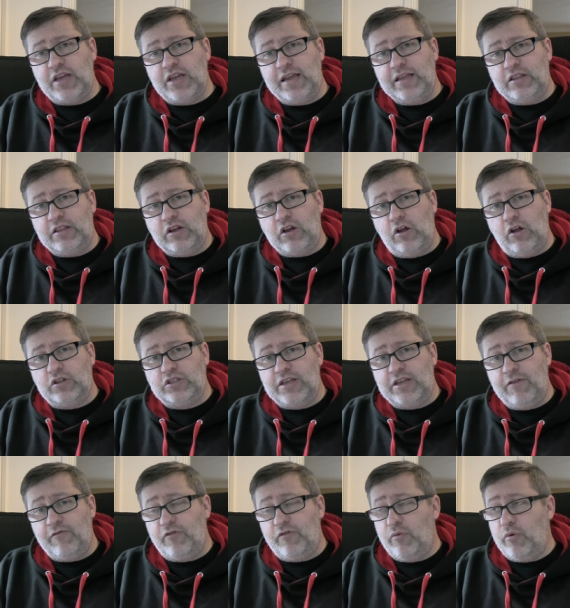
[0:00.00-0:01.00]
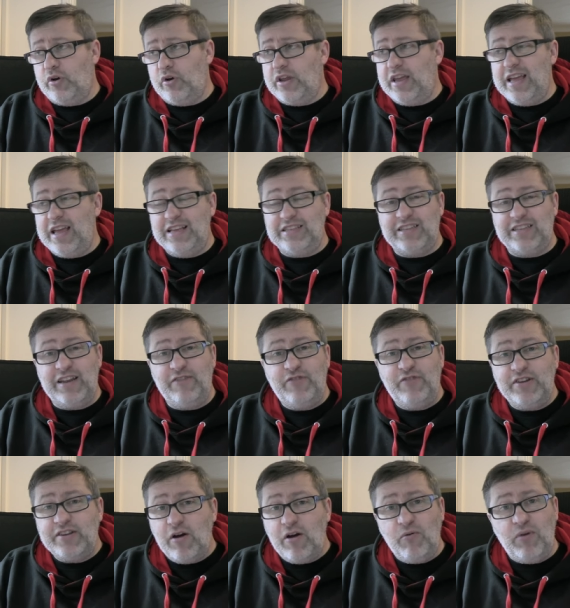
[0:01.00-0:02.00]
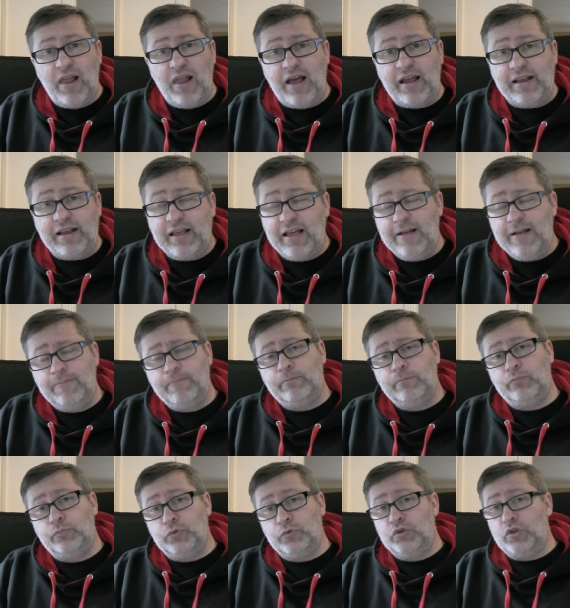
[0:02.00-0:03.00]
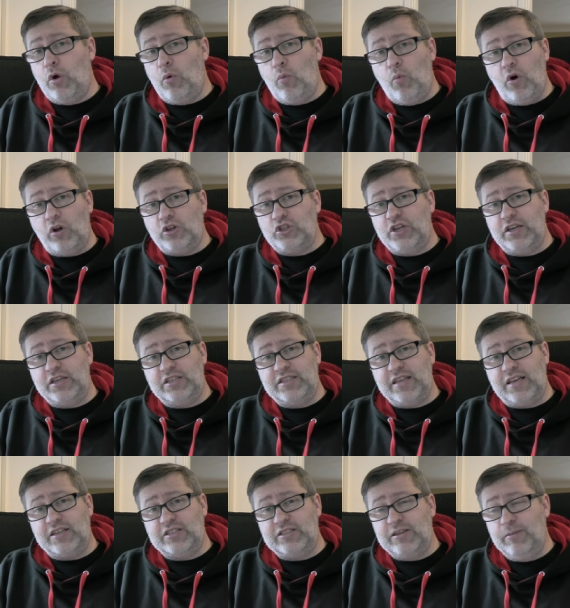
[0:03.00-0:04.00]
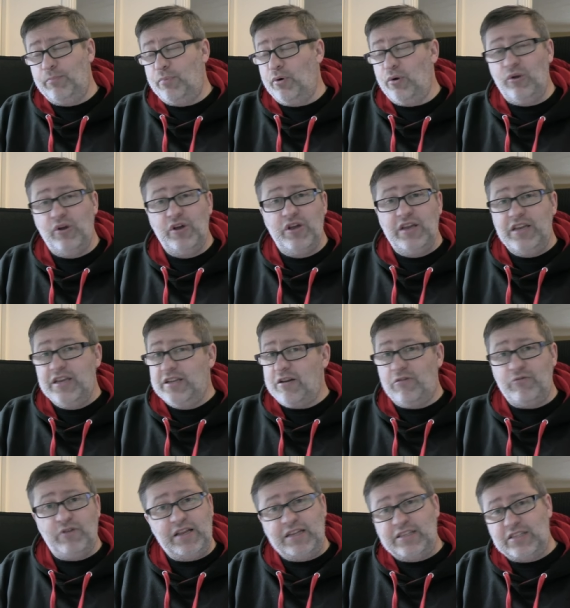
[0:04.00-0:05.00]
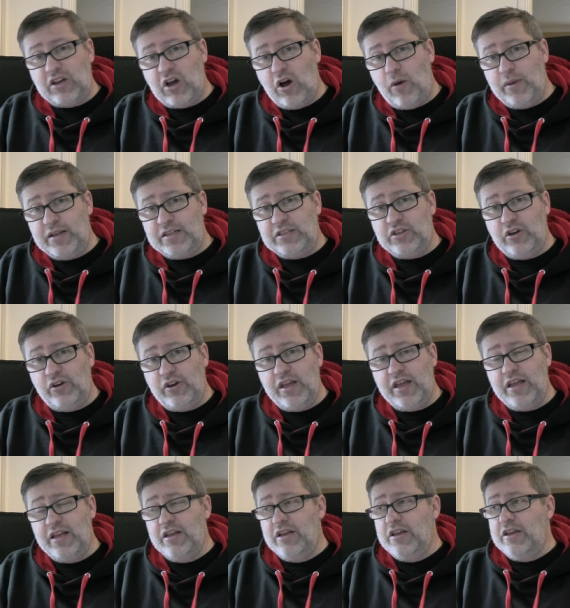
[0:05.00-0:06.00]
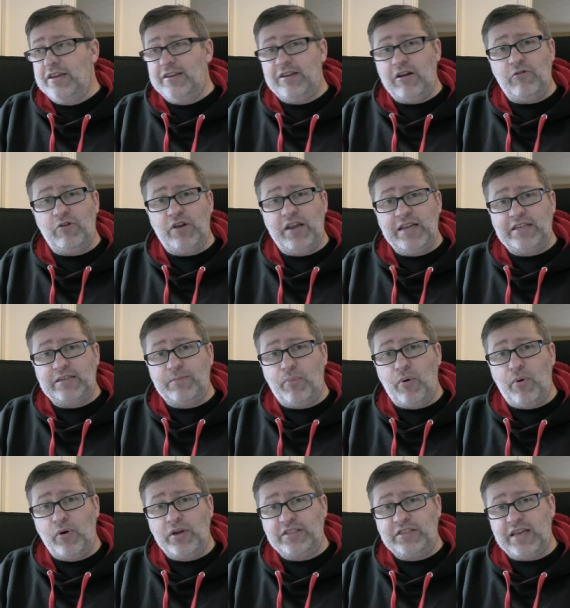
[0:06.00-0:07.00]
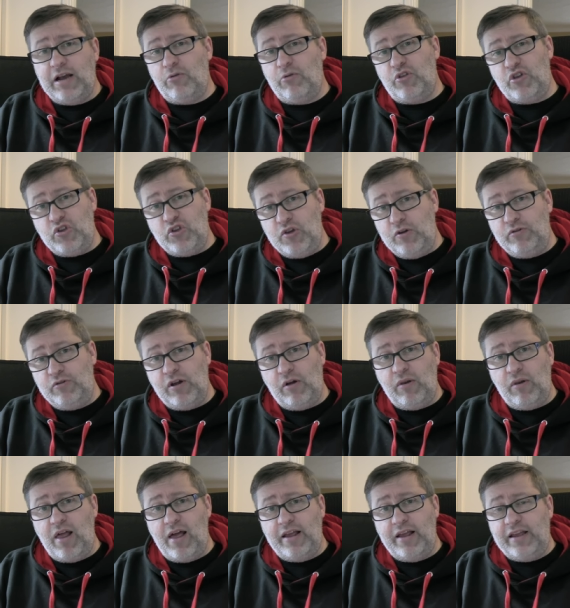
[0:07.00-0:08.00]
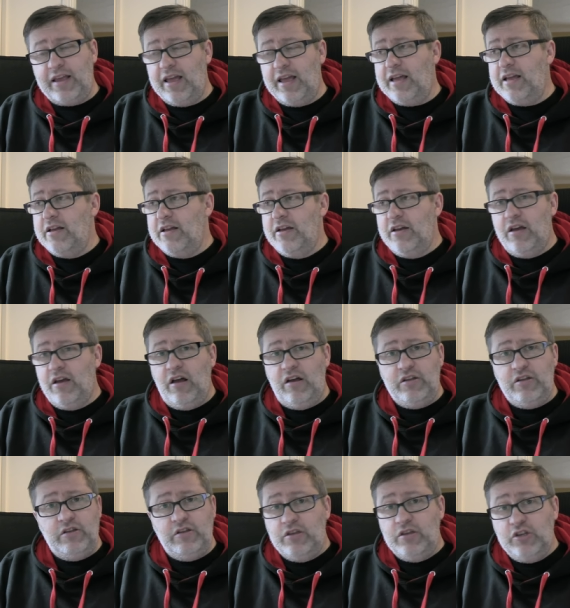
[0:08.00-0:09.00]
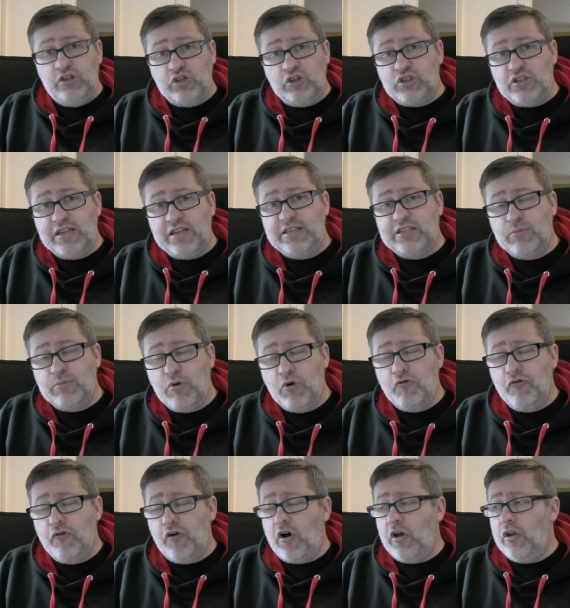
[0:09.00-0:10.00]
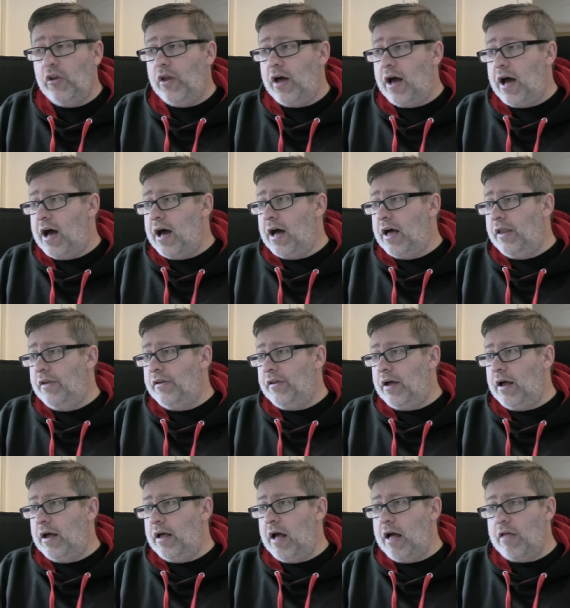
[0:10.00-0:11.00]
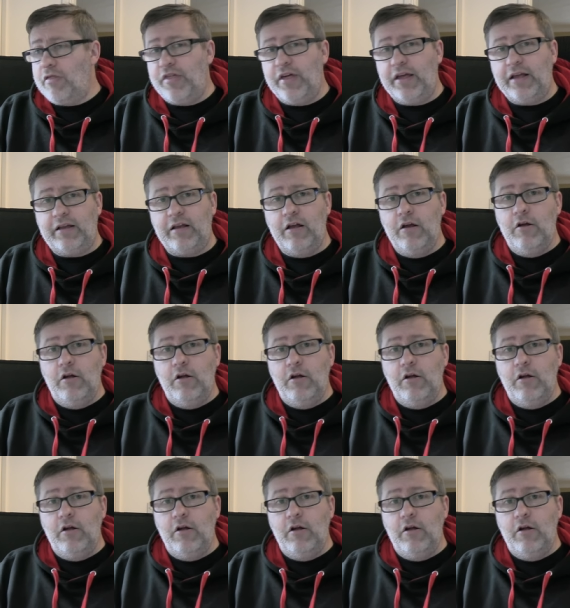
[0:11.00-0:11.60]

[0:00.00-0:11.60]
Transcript: take the content for what it is, and if you don't like it, don't watch it. It's that simple. You don't need to comment on it. You don't need to point out that you don't like it. You just need to move on, and I, I think